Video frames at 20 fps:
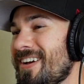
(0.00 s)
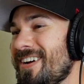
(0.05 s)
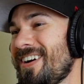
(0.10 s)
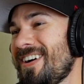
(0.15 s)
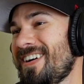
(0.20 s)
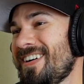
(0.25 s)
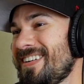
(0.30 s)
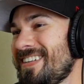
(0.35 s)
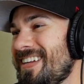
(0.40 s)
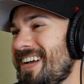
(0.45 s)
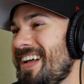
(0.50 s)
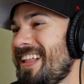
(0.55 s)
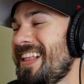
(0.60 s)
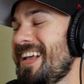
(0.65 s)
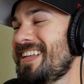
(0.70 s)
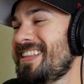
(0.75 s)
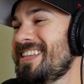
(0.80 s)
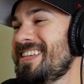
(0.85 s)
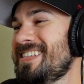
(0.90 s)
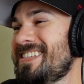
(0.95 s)
Oh, I
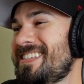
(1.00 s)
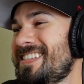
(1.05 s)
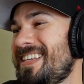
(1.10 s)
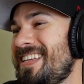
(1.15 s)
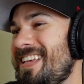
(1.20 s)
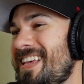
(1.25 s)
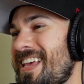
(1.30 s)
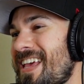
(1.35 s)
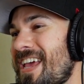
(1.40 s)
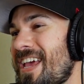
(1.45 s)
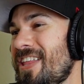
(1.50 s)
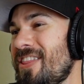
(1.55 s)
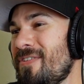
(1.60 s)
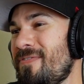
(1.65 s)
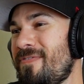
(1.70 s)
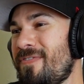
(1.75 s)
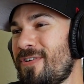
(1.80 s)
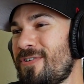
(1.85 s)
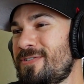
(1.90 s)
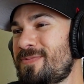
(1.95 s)
like this. In the
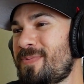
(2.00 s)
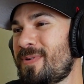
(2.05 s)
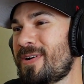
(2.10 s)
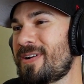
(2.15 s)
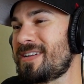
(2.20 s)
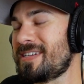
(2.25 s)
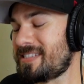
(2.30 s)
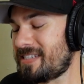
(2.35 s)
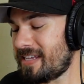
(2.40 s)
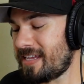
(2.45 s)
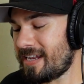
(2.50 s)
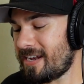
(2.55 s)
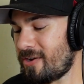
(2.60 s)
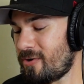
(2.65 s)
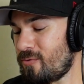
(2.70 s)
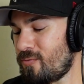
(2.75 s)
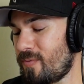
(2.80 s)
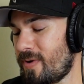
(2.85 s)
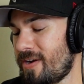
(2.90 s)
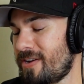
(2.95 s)
first part, he said,
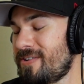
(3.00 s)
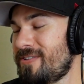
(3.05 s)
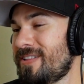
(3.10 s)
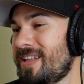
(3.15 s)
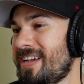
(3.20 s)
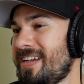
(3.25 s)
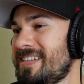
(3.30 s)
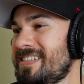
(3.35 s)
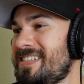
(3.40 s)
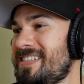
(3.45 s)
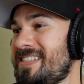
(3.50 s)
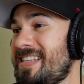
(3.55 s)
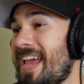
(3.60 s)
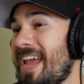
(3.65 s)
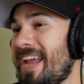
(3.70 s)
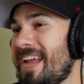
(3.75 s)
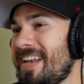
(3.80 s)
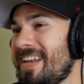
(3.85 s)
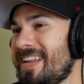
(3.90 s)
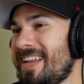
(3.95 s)
where you like a
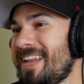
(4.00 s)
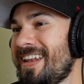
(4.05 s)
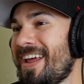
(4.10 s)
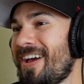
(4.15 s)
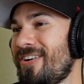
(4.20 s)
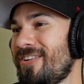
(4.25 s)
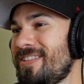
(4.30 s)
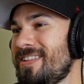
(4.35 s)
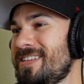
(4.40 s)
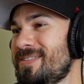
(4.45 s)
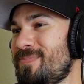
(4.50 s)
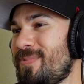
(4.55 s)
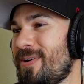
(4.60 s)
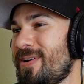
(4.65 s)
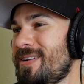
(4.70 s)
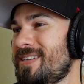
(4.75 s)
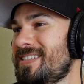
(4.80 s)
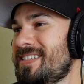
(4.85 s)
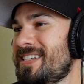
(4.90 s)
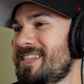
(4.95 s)
stain. And now in this
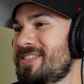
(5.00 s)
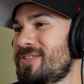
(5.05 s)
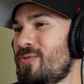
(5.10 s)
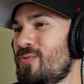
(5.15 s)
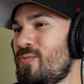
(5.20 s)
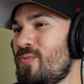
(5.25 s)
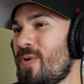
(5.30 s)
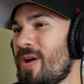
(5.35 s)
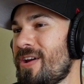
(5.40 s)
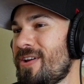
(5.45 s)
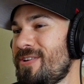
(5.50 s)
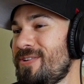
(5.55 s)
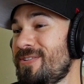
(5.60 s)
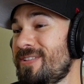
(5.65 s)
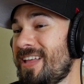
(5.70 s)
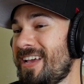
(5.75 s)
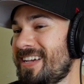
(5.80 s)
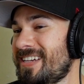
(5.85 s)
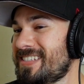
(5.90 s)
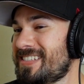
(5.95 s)
part, he says, where you
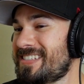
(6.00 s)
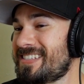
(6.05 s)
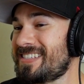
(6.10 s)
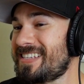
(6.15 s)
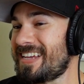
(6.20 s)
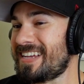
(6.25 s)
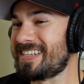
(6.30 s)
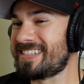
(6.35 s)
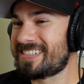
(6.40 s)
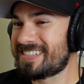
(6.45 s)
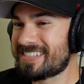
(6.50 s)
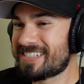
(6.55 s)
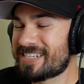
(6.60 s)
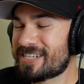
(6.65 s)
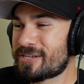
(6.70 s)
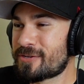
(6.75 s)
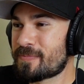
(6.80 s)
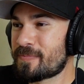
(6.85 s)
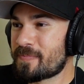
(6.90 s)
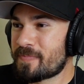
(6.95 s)
like a stitch.
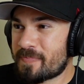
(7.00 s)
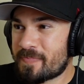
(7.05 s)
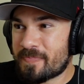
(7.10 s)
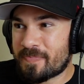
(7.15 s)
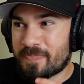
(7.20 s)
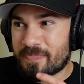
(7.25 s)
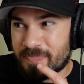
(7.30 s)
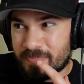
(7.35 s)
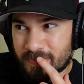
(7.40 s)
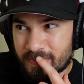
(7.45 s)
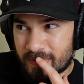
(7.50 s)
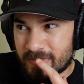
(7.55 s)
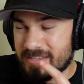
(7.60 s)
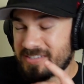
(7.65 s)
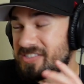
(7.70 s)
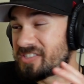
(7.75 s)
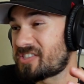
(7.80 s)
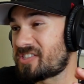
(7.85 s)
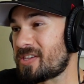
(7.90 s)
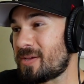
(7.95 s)

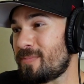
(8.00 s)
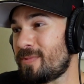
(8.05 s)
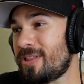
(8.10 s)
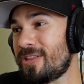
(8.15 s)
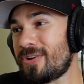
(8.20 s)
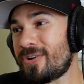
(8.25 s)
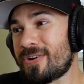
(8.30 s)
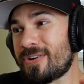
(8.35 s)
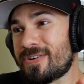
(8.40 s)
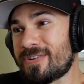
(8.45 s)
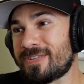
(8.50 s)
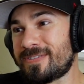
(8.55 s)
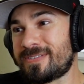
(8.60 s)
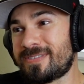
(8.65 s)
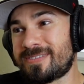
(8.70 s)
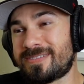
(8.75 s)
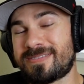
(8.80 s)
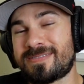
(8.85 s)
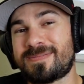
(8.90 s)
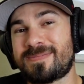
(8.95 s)
Similar,
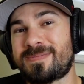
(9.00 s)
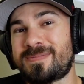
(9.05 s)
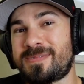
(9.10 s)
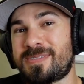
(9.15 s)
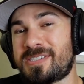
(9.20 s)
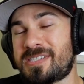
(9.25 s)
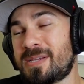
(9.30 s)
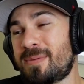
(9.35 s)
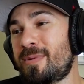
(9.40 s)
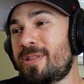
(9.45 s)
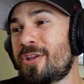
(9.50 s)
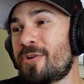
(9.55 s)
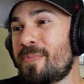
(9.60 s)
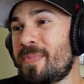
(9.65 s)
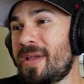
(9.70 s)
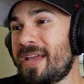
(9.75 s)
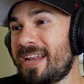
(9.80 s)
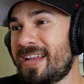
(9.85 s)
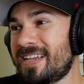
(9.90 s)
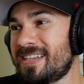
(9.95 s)
similar
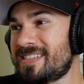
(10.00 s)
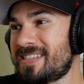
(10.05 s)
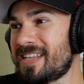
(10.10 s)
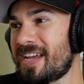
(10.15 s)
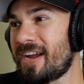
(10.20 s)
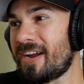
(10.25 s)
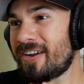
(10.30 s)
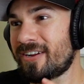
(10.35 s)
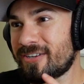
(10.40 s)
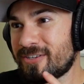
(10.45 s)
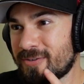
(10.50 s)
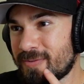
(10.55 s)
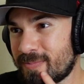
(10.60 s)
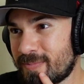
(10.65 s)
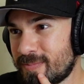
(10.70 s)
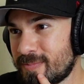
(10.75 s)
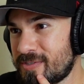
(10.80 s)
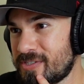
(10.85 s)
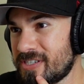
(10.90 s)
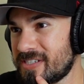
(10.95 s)
meanings there.
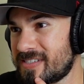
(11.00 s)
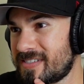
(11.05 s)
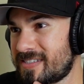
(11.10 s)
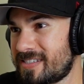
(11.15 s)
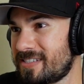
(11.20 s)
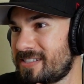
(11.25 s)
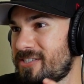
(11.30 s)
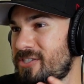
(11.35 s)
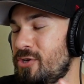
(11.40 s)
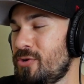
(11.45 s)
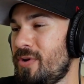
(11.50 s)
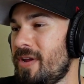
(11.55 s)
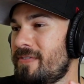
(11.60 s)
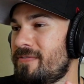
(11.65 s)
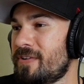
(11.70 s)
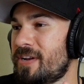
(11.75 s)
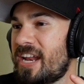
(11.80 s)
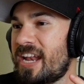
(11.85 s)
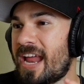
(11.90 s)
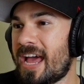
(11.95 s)
Just two
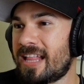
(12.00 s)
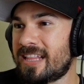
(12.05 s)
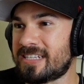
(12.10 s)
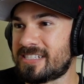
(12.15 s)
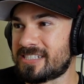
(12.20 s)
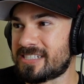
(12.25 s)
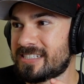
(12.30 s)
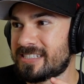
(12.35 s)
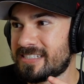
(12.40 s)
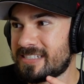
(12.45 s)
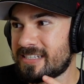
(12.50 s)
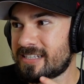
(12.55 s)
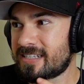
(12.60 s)
different analogies.